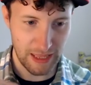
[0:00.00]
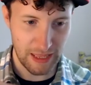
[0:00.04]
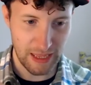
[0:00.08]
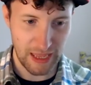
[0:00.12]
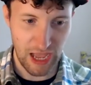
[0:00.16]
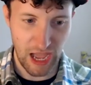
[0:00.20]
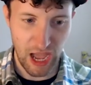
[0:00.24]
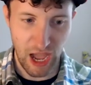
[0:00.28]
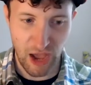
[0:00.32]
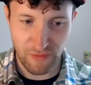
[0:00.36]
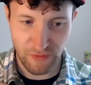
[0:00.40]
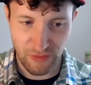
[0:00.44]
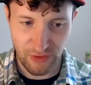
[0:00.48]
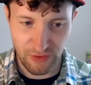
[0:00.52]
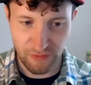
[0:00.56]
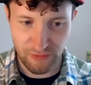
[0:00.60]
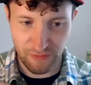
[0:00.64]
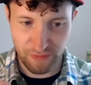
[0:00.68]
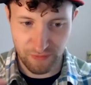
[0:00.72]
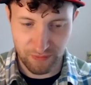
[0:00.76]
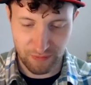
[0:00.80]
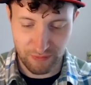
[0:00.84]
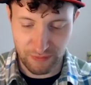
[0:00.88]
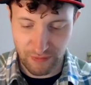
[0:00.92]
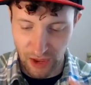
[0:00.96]
other
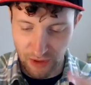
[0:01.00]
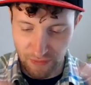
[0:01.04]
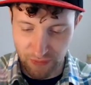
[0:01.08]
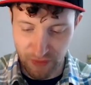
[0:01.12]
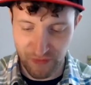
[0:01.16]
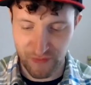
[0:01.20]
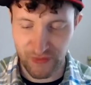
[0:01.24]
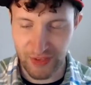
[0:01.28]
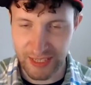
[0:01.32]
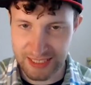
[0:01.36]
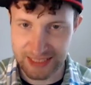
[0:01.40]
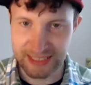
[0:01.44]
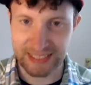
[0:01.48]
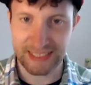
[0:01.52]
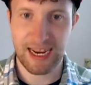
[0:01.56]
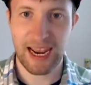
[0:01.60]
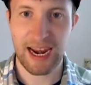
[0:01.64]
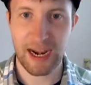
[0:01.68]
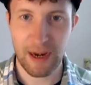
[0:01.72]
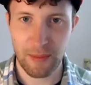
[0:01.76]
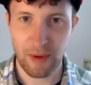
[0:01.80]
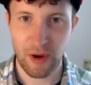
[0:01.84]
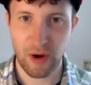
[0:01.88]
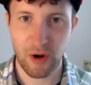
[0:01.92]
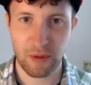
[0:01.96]
things,
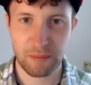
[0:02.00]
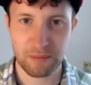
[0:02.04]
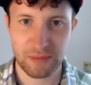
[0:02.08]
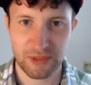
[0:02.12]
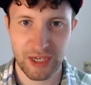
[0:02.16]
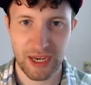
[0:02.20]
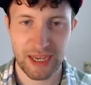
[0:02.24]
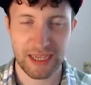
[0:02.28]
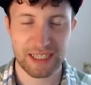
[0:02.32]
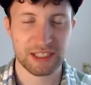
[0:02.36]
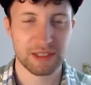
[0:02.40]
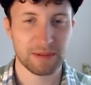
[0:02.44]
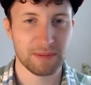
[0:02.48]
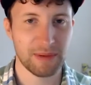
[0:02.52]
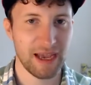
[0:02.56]
inanimate objects,